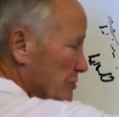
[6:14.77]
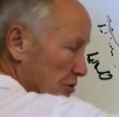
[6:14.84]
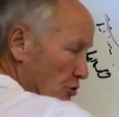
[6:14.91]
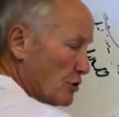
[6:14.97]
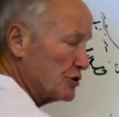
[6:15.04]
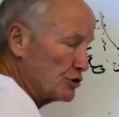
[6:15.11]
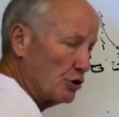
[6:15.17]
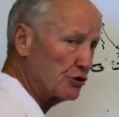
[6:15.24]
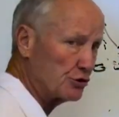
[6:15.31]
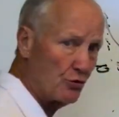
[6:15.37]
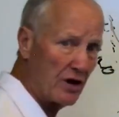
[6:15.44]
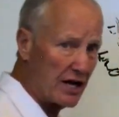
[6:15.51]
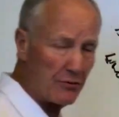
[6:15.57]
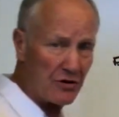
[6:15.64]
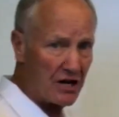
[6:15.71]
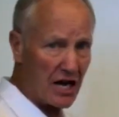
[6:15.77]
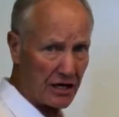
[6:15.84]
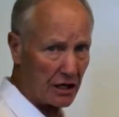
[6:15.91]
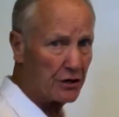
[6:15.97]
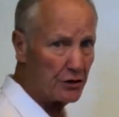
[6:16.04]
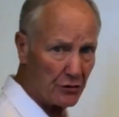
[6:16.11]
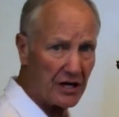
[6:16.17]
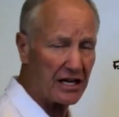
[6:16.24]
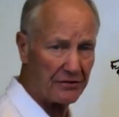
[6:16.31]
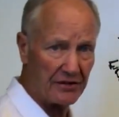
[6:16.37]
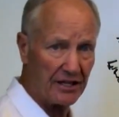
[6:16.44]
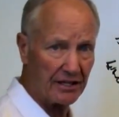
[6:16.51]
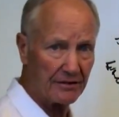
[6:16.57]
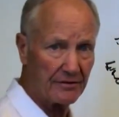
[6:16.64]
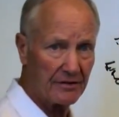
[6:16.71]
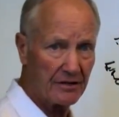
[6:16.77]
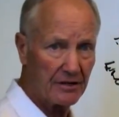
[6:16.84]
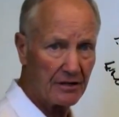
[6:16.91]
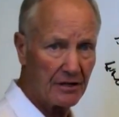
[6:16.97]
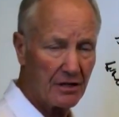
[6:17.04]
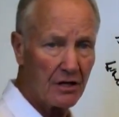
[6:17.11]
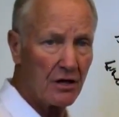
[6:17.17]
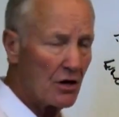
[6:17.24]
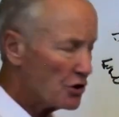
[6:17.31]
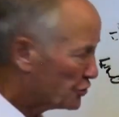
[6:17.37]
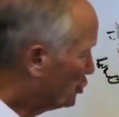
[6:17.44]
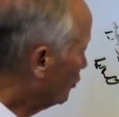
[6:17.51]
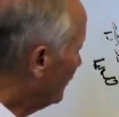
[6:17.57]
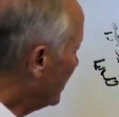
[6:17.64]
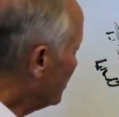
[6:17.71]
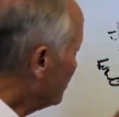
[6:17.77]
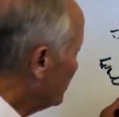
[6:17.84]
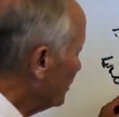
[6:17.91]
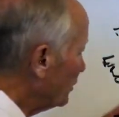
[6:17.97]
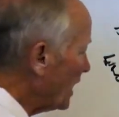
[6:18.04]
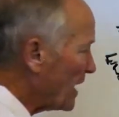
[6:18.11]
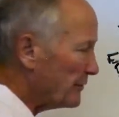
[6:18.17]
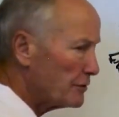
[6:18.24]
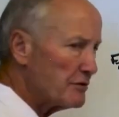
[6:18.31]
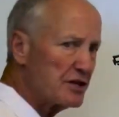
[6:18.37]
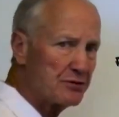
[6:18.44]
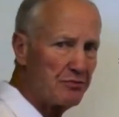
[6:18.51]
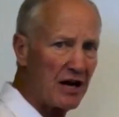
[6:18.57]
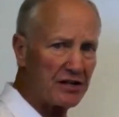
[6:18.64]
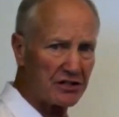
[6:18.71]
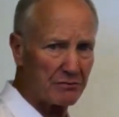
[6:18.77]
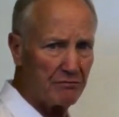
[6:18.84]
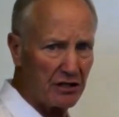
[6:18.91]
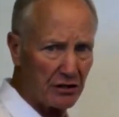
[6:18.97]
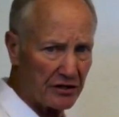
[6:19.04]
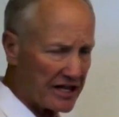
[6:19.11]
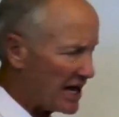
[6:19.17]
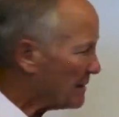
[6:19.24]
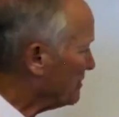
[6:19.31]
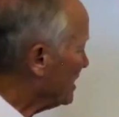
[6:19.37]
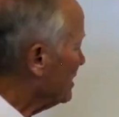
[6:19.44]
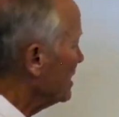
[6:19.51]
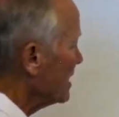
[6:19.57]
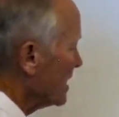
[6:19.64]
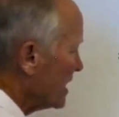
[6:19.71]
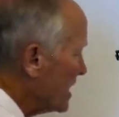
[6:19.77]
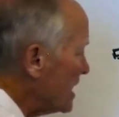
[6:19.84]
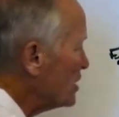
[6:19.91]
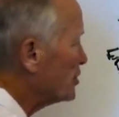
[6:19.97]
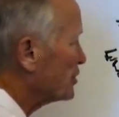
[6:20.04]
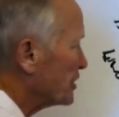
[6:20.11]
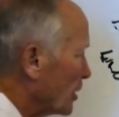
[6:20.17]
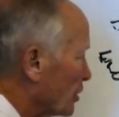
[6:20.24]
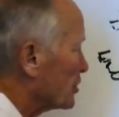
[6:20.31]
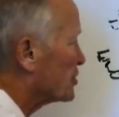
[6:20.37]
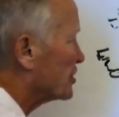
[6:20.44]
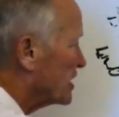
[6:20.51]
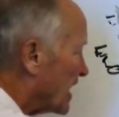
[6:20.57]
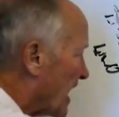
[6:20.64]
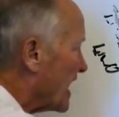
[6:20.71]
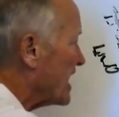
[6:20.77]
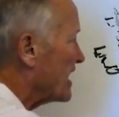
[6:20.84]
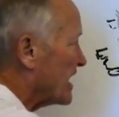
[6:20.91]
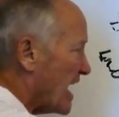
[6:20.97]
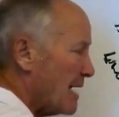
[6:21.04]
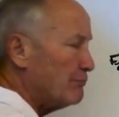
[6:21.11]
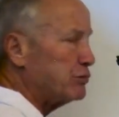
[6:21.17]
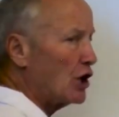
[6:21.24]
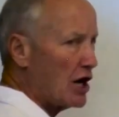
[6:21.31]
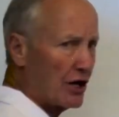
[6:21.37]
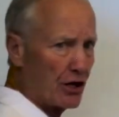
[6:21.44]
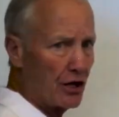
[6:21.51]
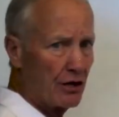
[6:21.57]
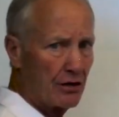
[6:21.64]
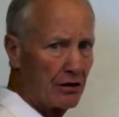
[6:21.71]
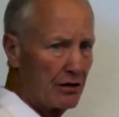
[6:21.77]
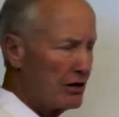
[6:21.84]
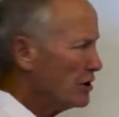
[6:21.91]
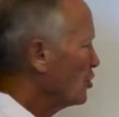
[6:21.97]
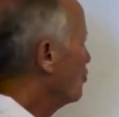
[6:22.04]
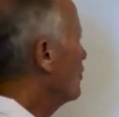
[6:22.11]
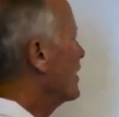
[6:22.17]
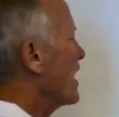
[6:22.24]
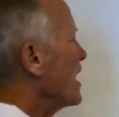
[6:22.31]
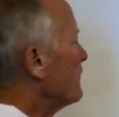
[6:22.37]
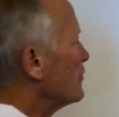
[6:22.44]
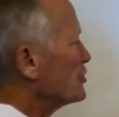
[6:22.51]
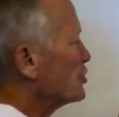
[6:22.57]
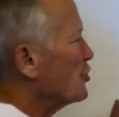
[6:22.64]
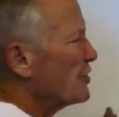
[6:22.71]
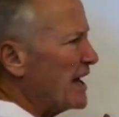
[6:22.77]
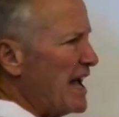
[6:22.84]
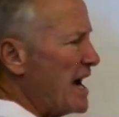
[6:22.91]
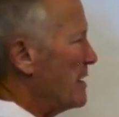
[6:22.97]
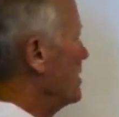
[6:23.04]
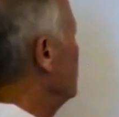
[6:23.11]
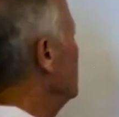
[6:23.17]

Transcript: of course, goes away, we're not going to do anything. So they still have their responsibility. I mean, he still is the A-gap blocker. Whatever's going to happen, I